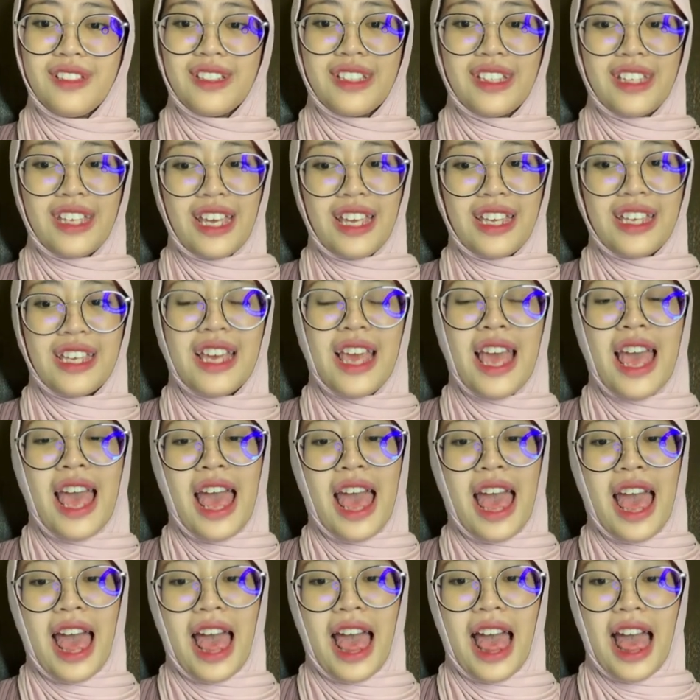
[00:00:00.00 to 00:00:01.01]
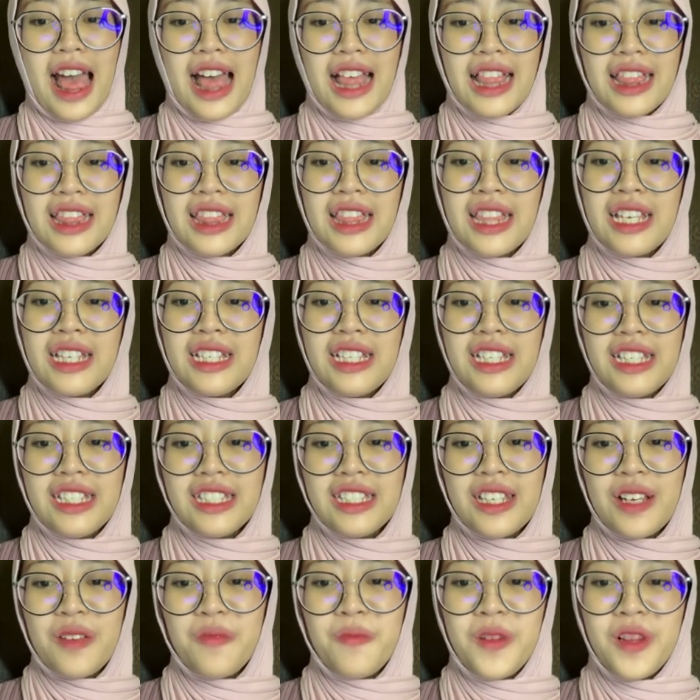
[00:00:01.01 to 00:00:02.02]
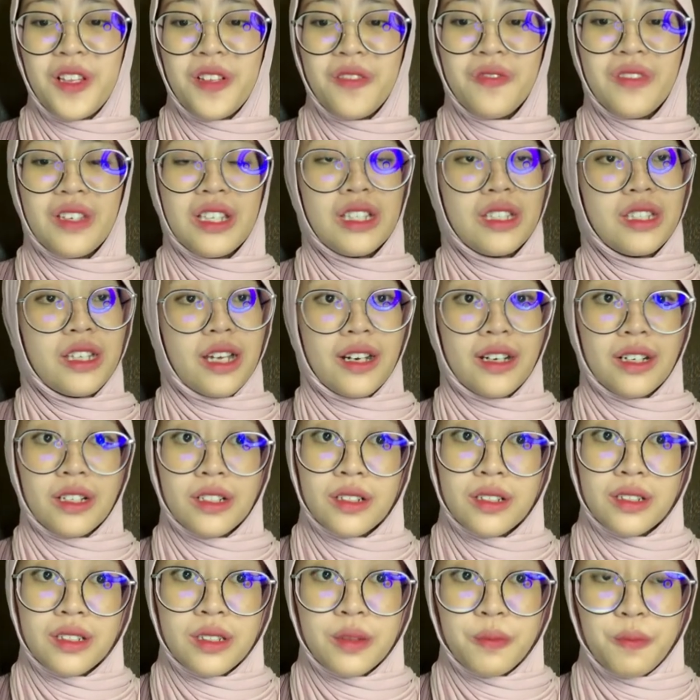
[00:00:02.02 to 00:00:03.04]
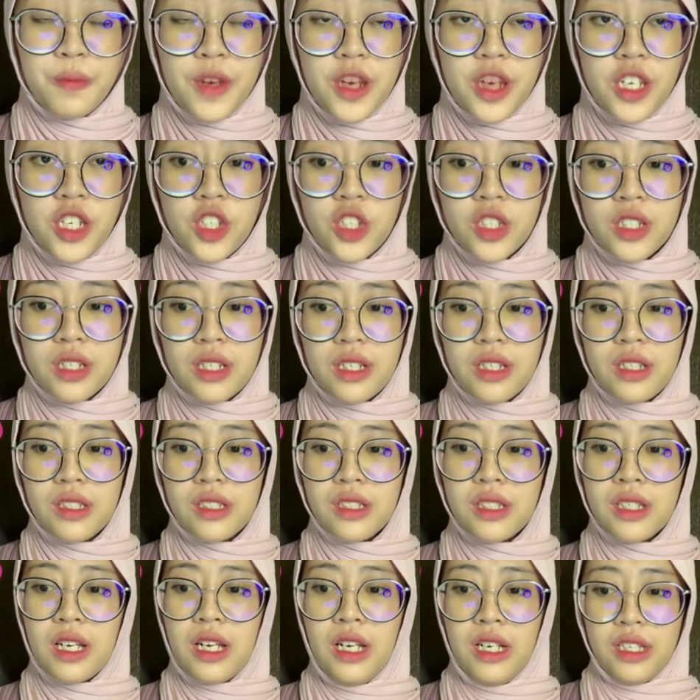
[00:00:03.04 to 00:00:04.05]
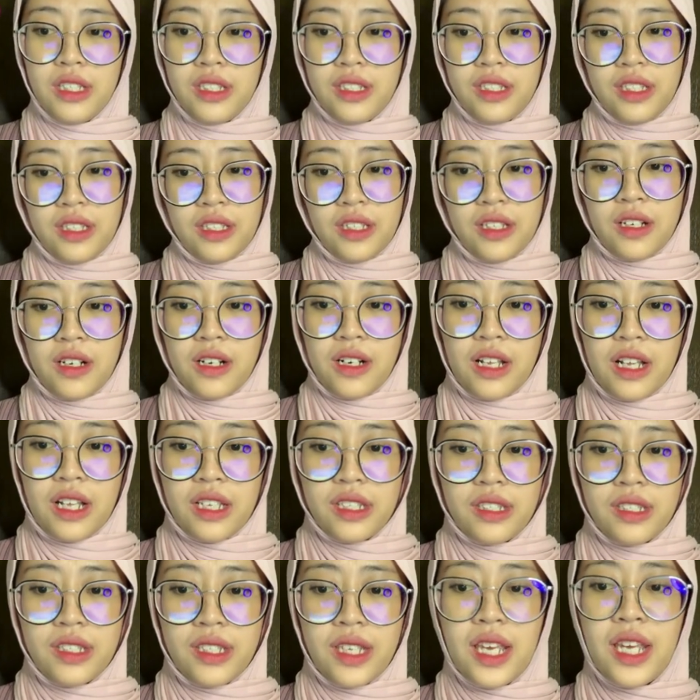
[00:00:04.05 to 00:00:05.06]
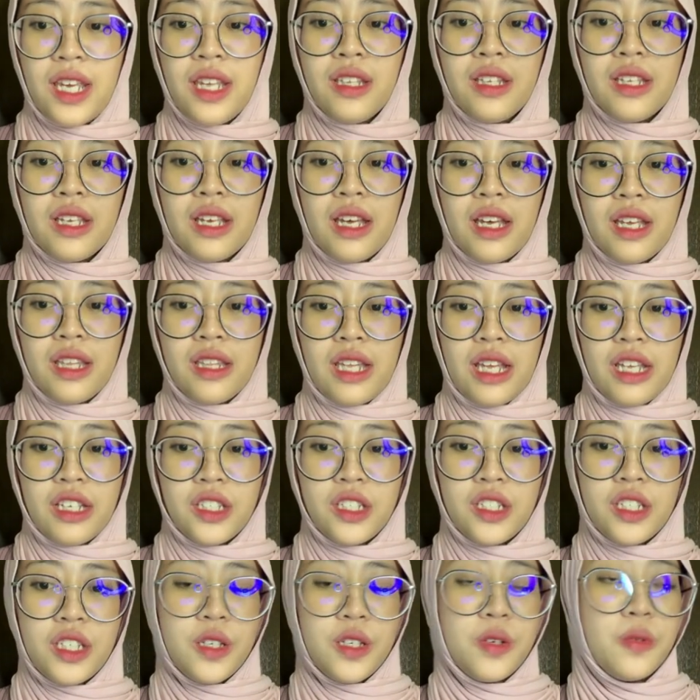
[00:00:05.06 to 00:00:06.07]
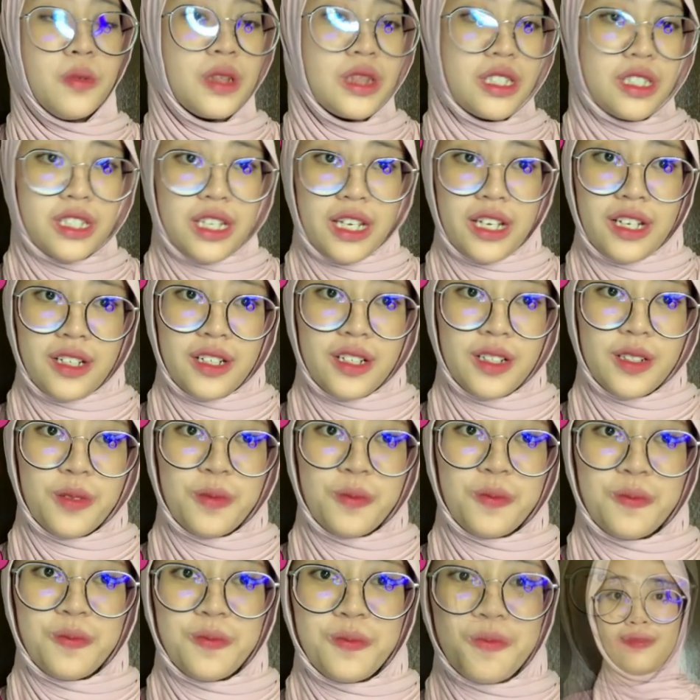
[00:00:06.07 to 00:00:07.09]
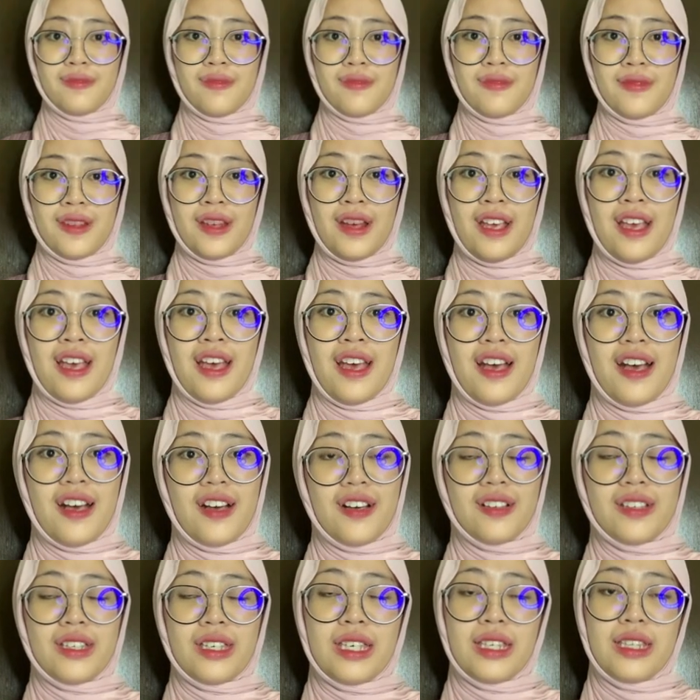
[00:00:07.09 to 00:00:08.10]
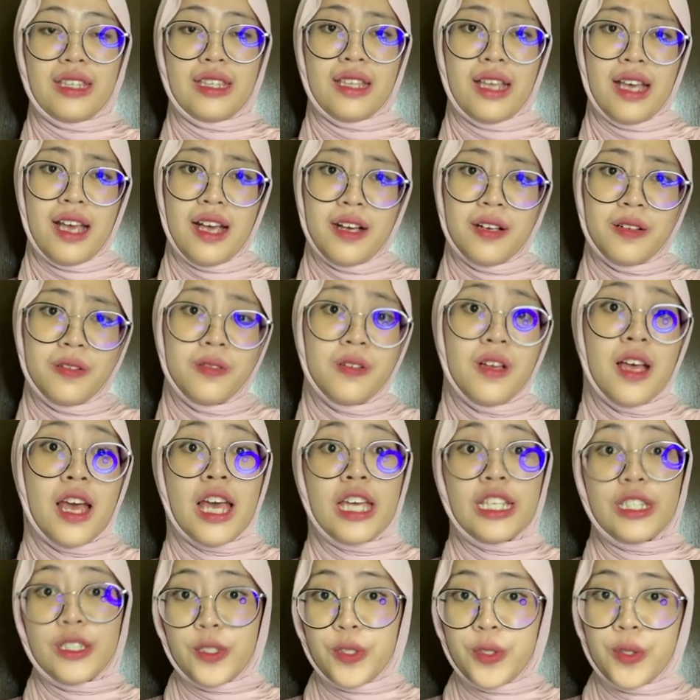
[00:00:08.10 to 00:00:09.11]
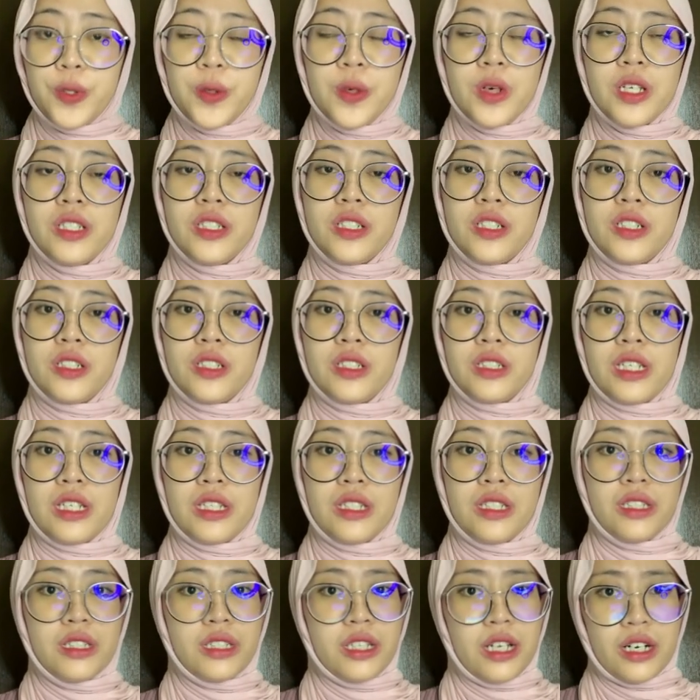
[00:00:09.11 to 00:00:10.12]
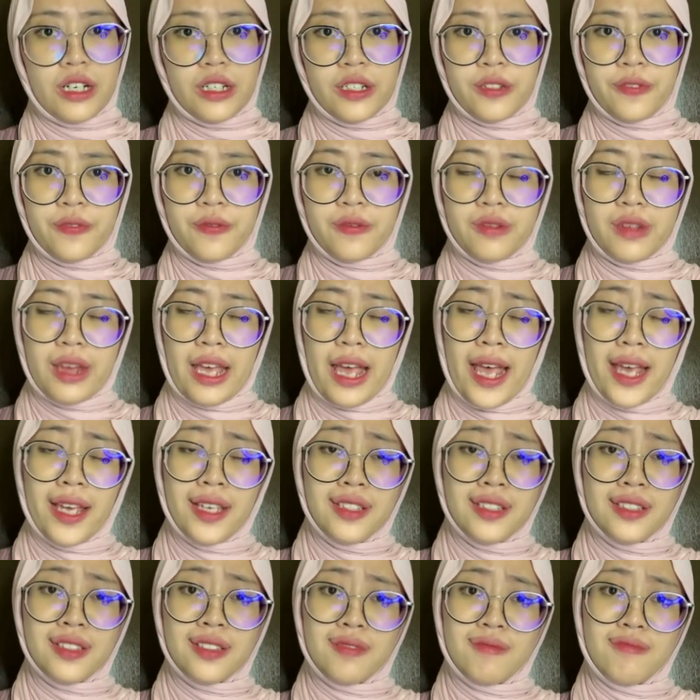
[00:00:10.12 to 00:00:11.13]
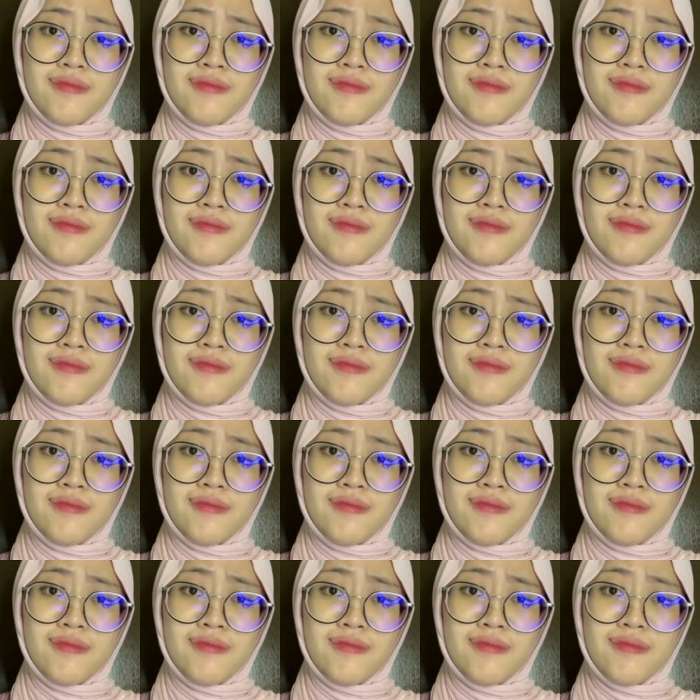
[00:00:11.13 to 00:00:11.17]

Okay, and the example of indirect speech is Cinderella said that she was sad. Okay, now do you understand the narrative text?